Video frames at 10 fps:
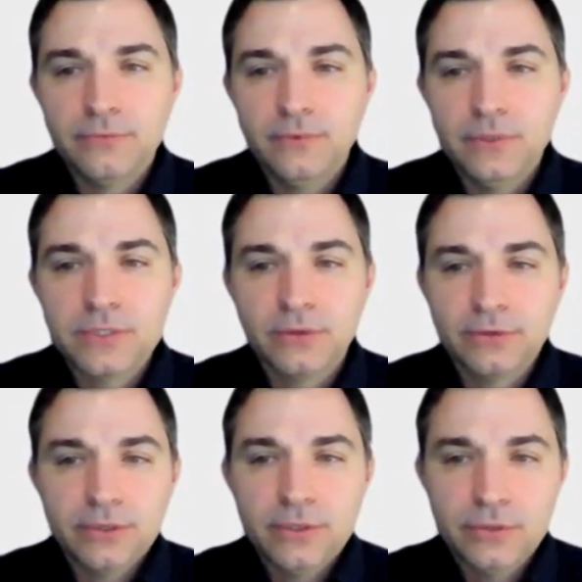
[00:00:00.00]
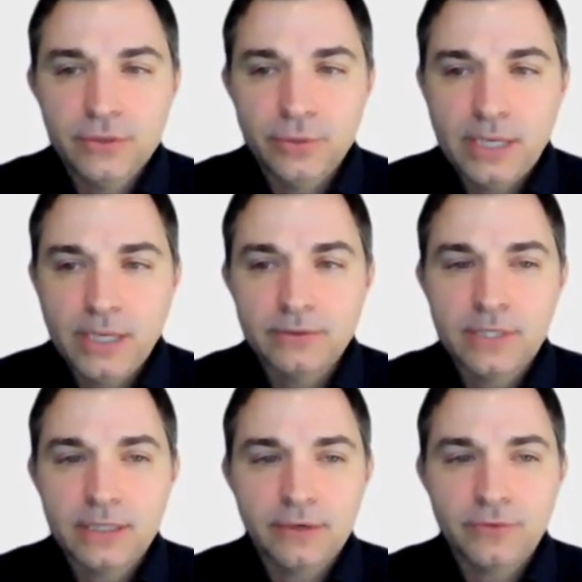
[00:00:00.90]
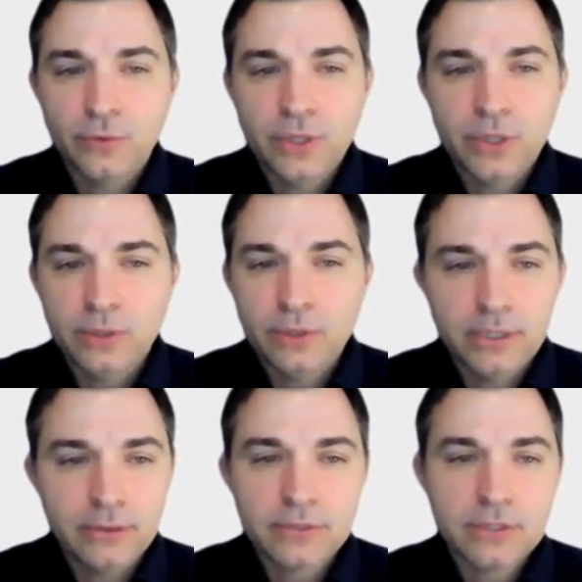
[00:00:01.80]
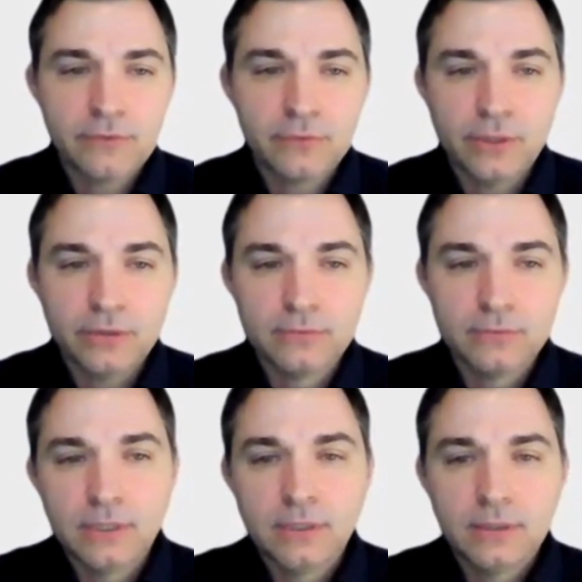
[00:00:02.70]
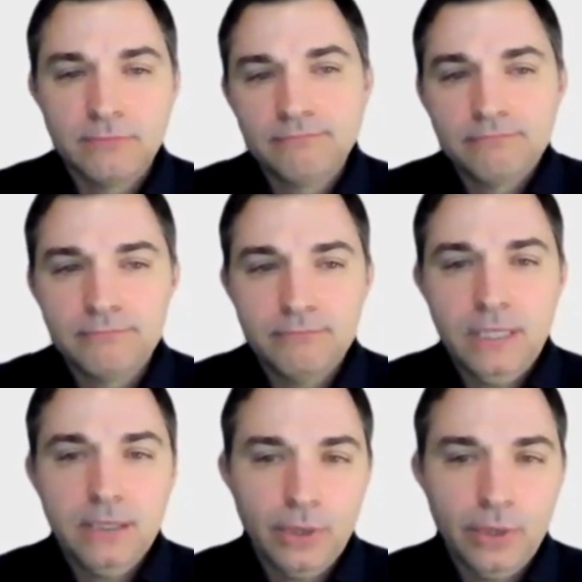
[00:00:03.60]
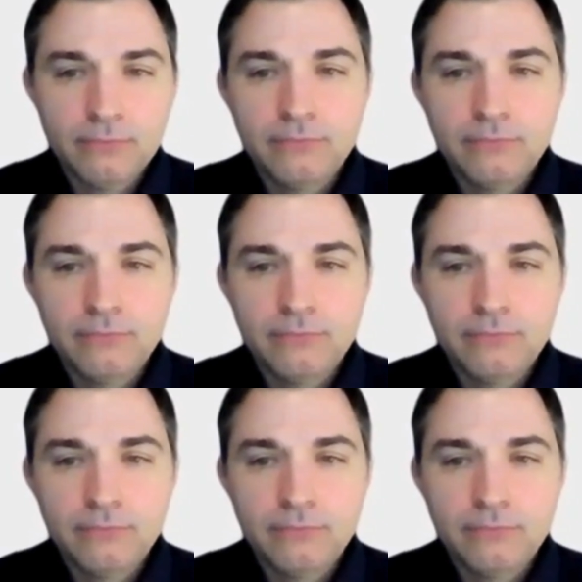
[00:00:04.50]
you still are going to do your manual takeoff the way you would in any other software anyway.